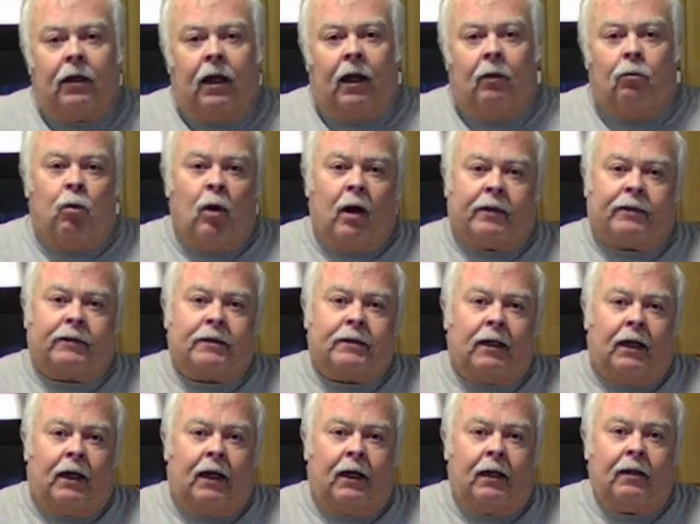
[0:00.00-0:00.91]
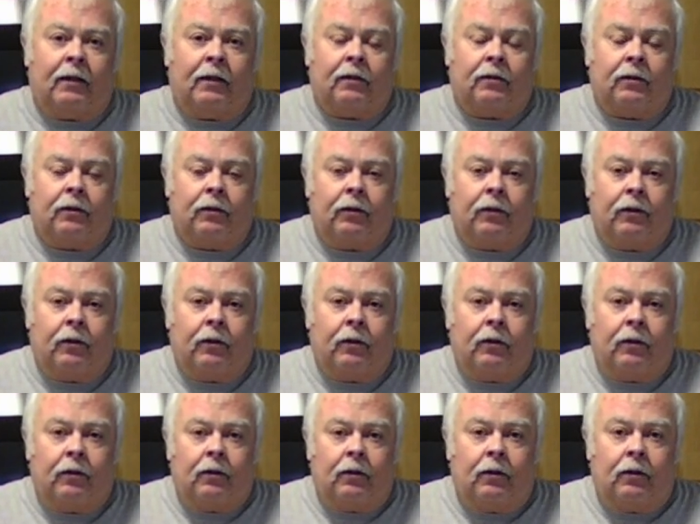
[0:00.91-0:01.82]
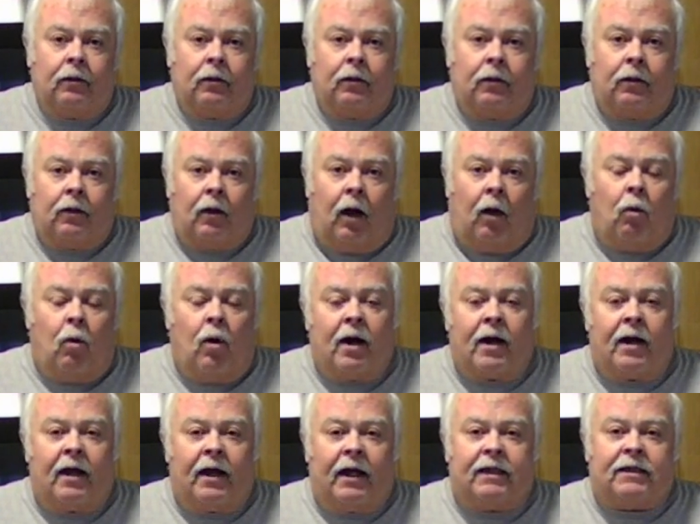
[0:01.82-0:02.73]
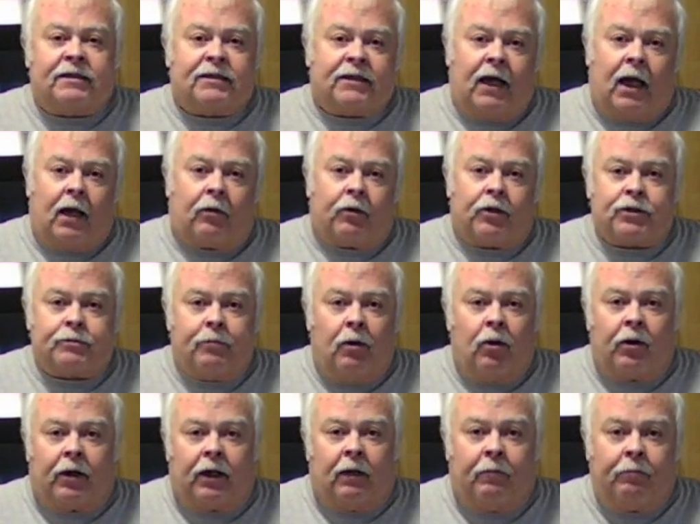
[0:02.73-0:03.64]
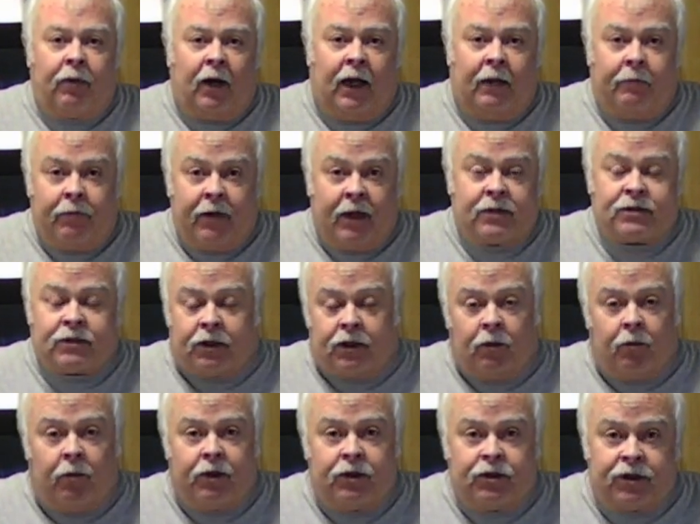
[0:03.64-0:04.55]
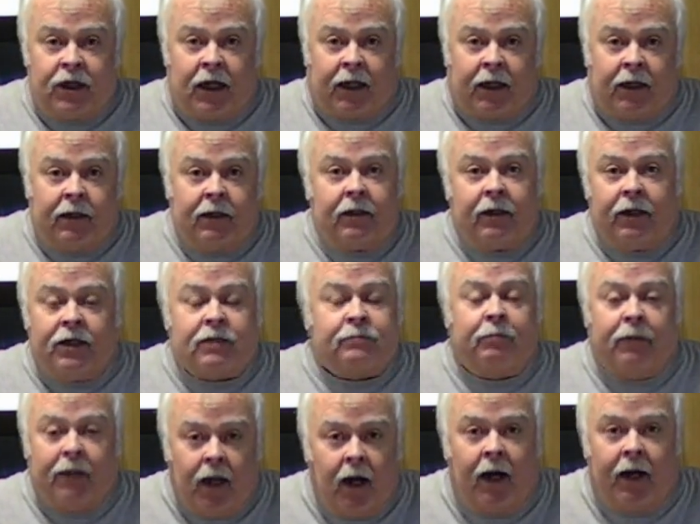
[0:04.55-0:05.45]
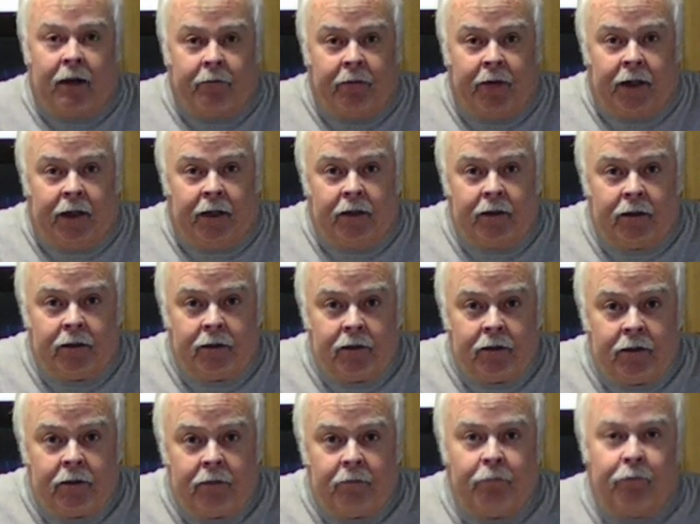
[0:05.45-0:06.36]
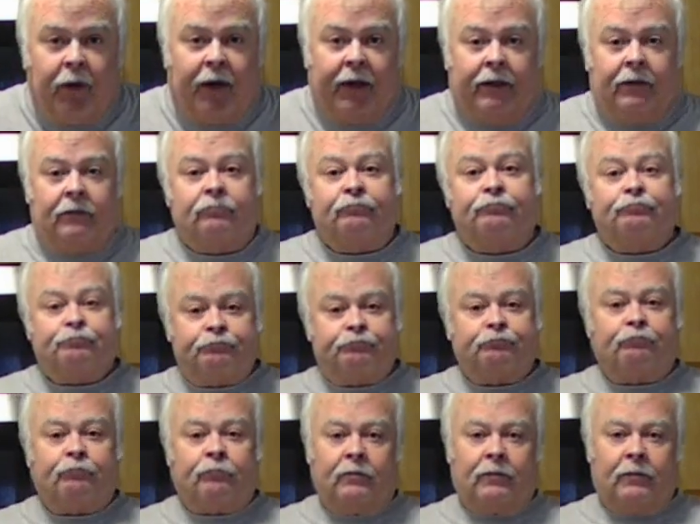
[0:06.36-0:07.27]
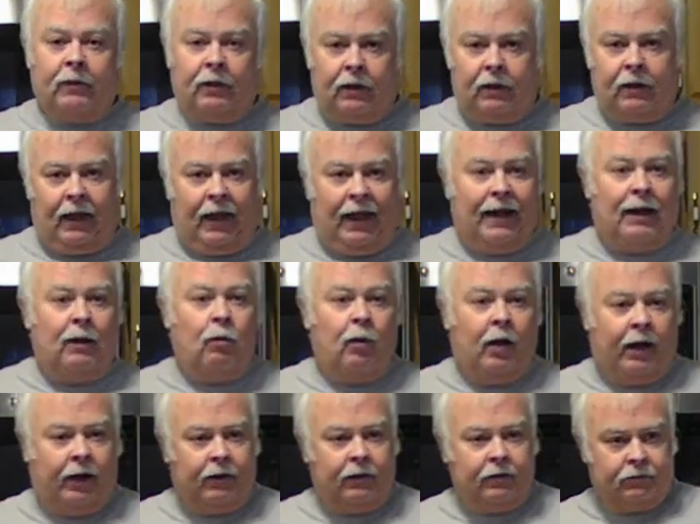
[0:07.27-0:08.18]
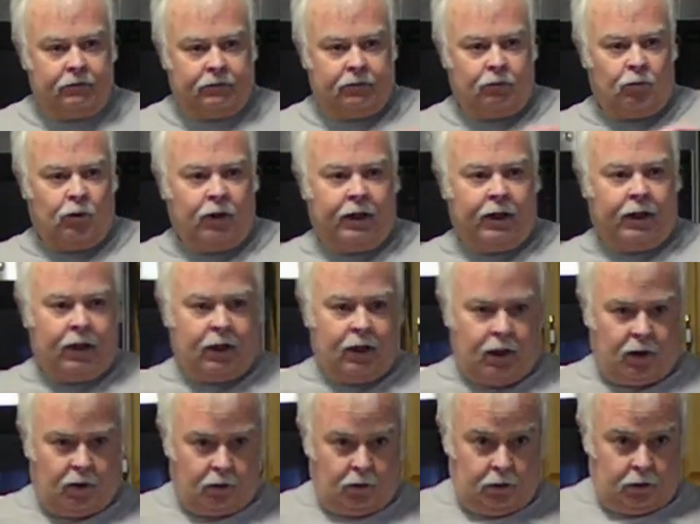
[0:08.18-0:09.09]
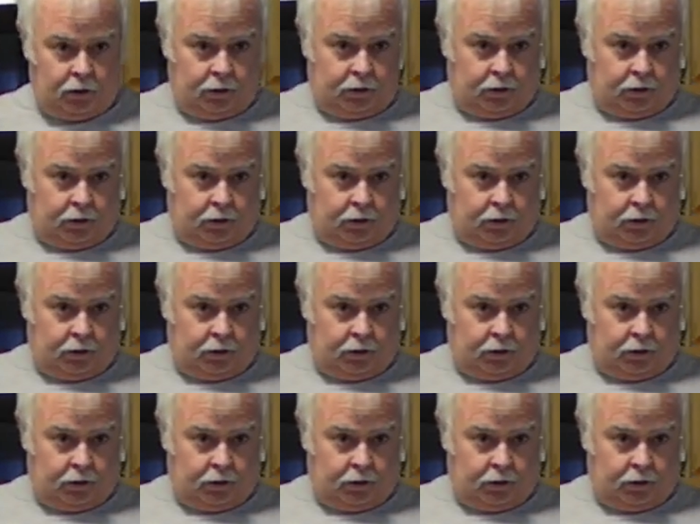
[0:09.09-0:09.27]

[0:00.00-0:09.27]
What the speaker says: And what a one-eyed sailor smoking a pipe has to do with chicken is beyond me. But, anyway, we're going to go,